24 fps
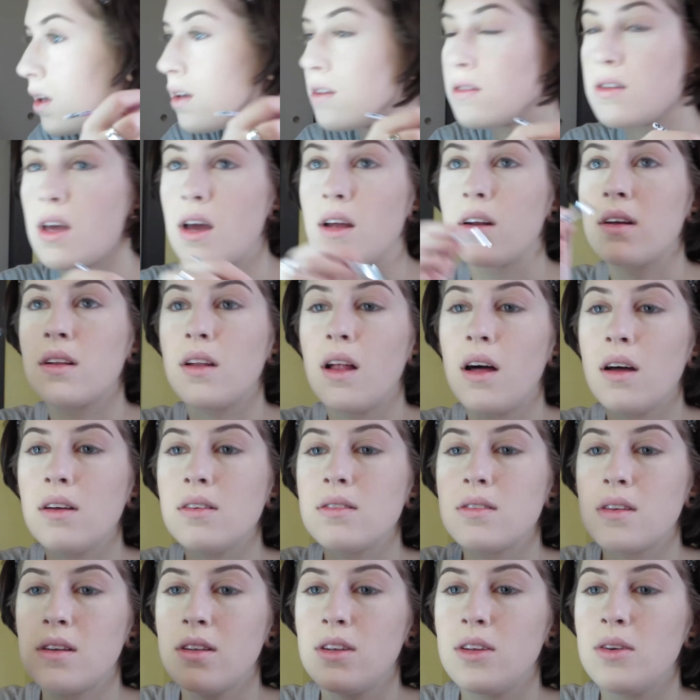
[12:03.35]
Santa
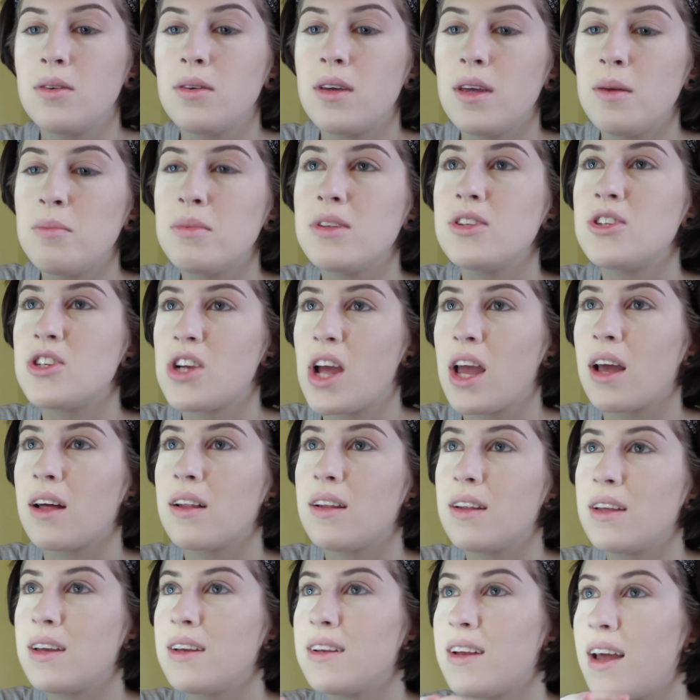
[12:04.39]
Claus, can you keep the
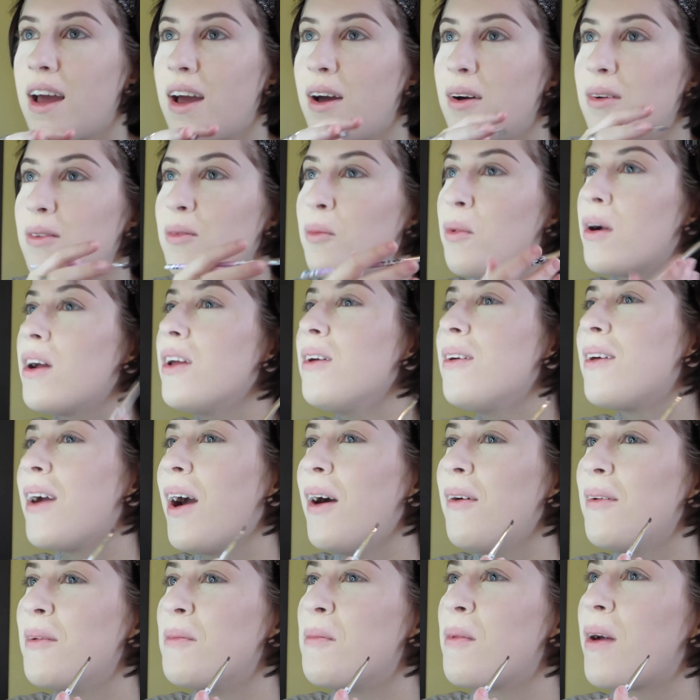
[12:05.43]
jangling down? Where are you
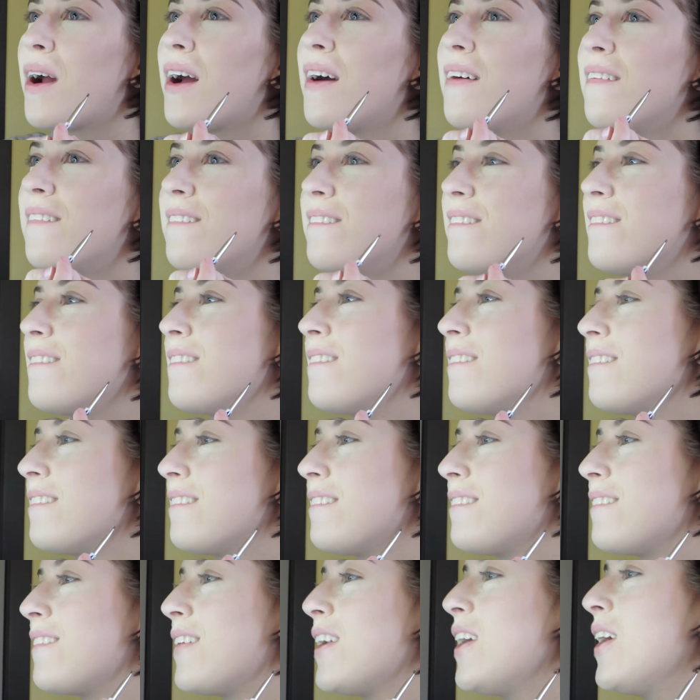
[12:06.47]
going, bro?
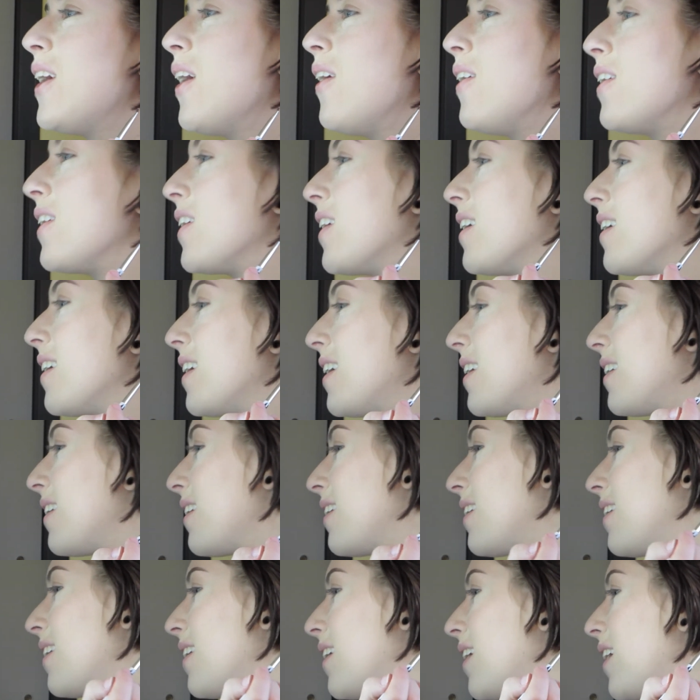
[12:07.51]
Where are you going?
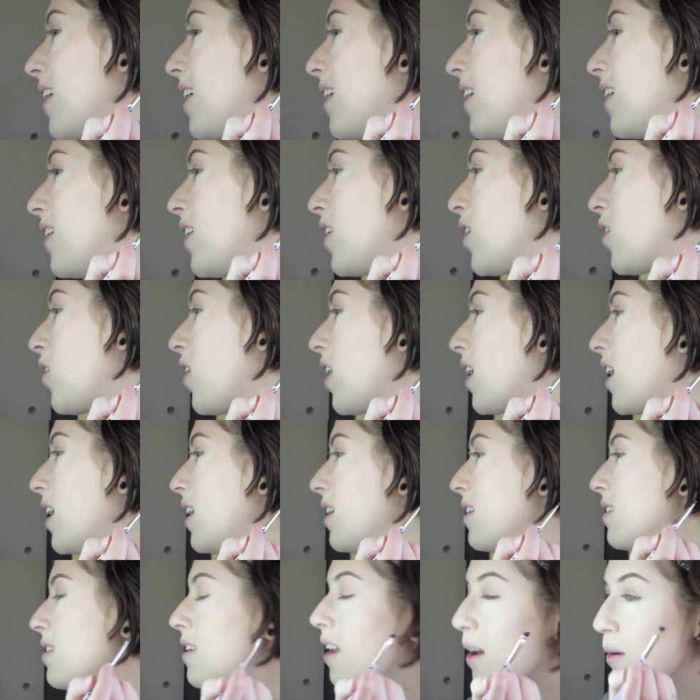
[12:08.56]

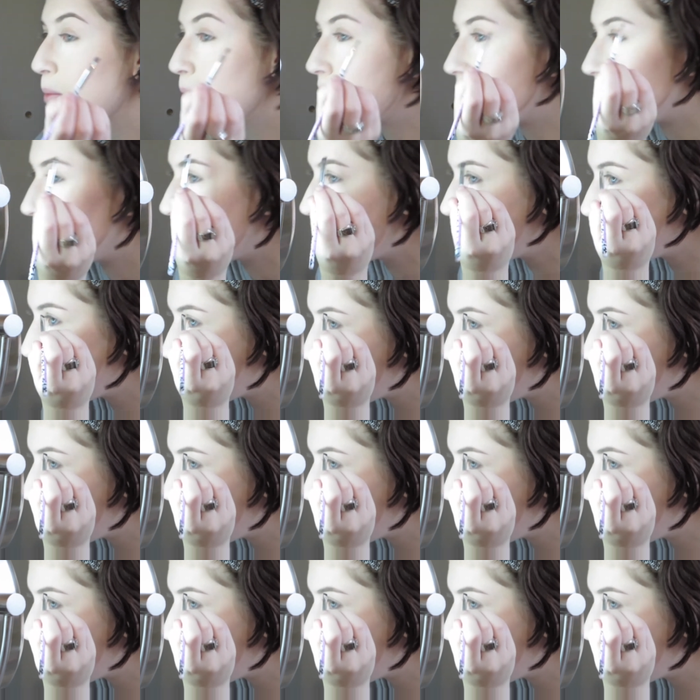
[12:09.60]
Crickety skippy.